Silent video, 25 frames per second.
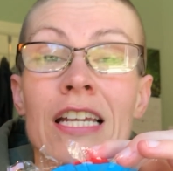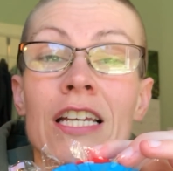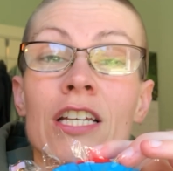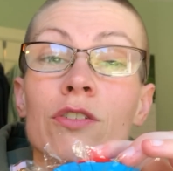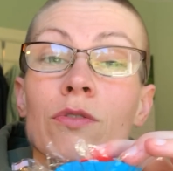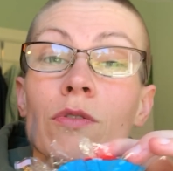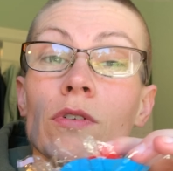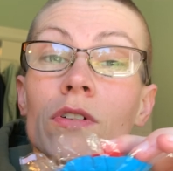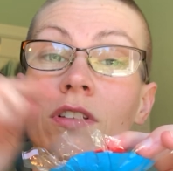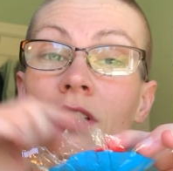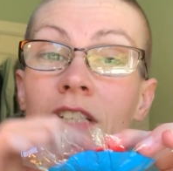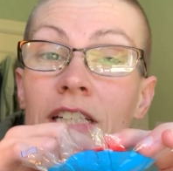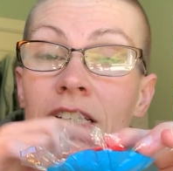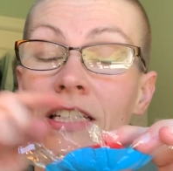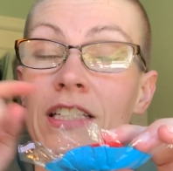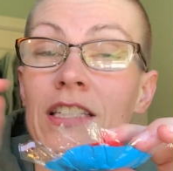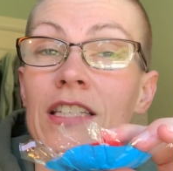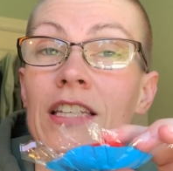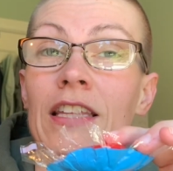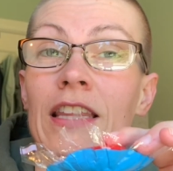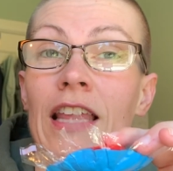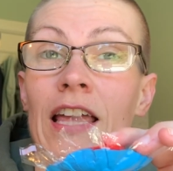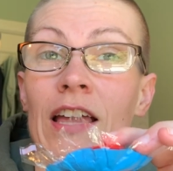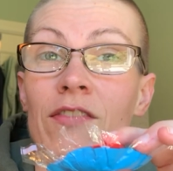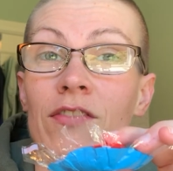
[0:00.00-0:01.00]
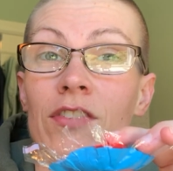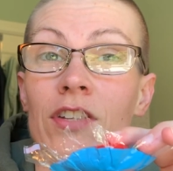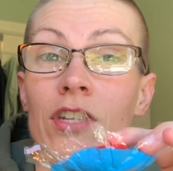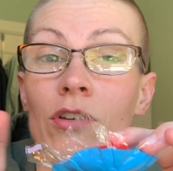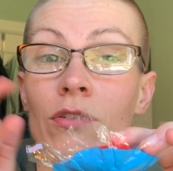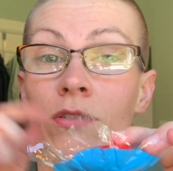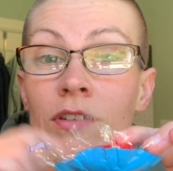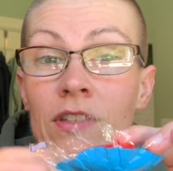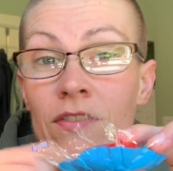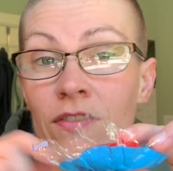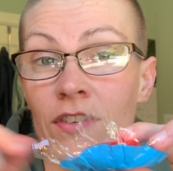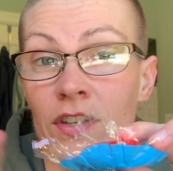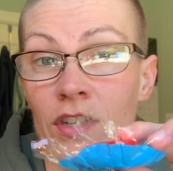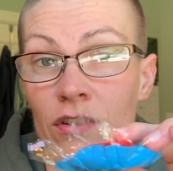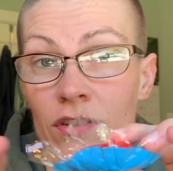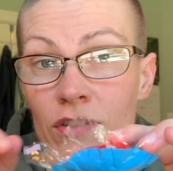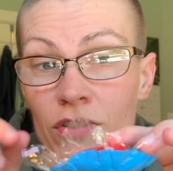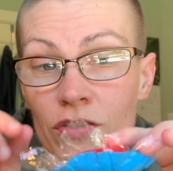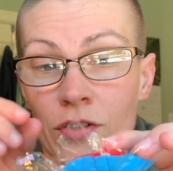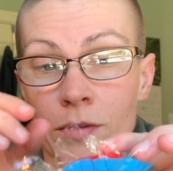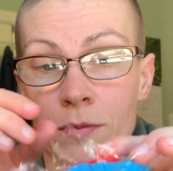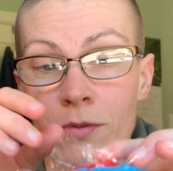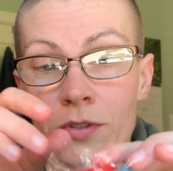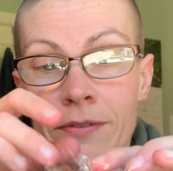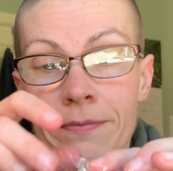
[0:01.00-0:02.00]
So I'll link to that video in the video
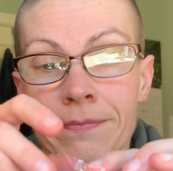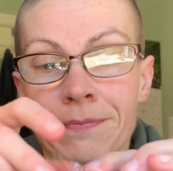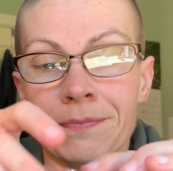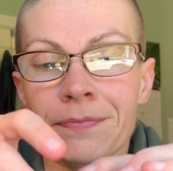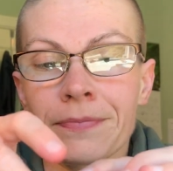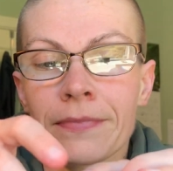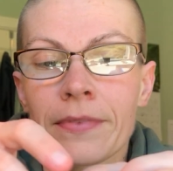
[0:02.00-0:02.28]
description.